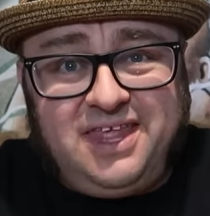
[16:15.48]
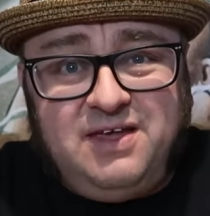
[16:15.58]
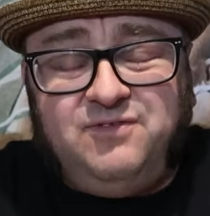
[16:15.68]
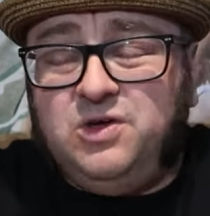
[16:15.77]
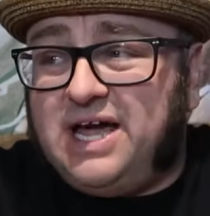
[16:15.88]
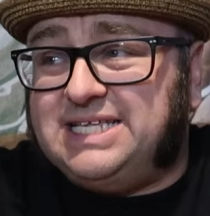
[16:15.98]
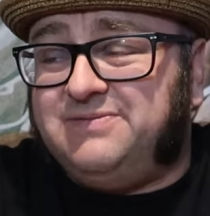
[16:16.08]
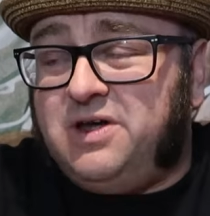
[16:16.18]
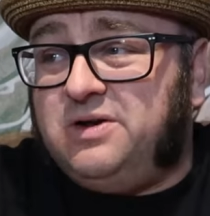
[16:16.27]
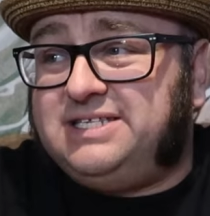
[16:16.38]
if you guys
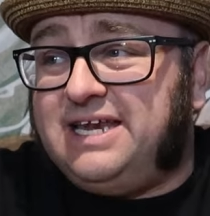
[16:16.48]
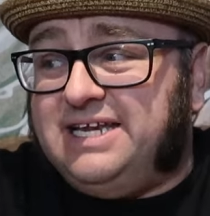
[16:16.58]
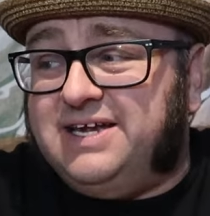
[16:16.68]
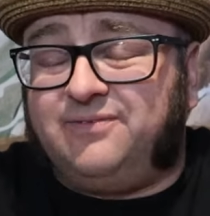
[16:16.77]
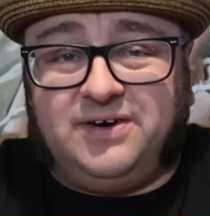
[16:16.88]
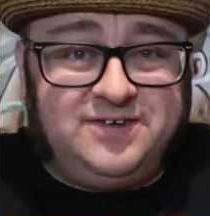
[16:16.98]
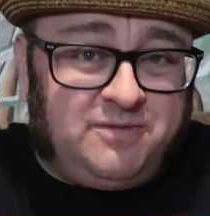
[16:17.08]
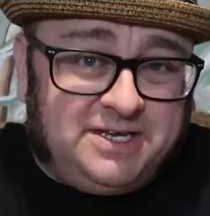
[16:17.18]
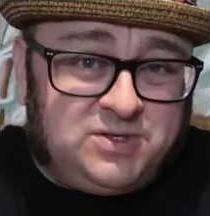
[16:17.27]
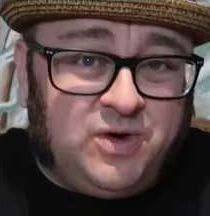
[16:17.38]
have noticed any difference
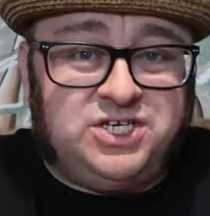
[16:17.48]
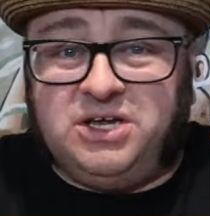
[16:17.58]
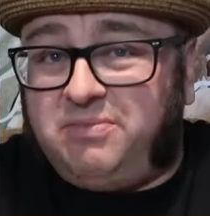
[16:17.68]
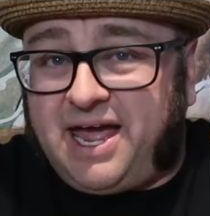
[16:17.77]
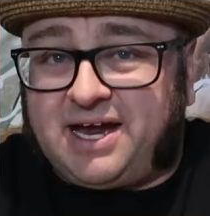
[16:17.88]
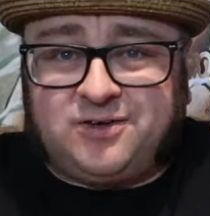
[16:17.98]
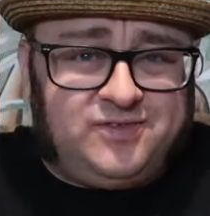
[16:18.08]
from me switching back,